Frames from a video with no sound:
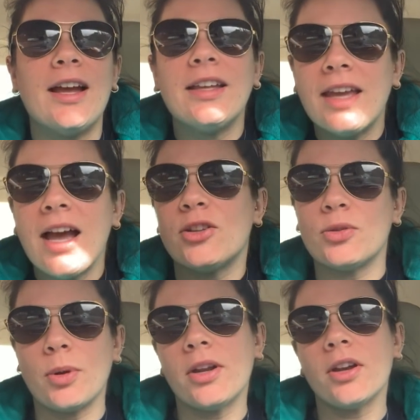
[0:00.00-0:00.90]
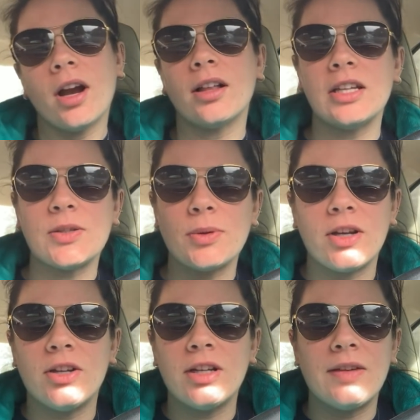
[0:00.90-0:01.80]
yeah, just wear your ugly sweater, you
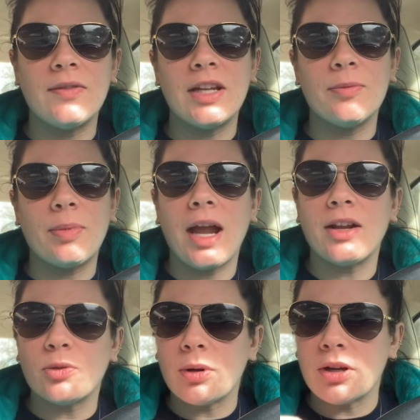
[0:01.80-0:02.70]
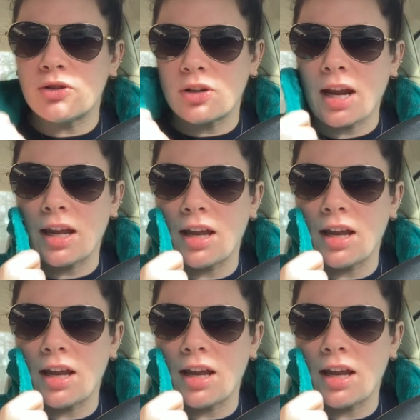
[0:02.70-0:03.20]
didn't even need to buy it, just wear your jacket.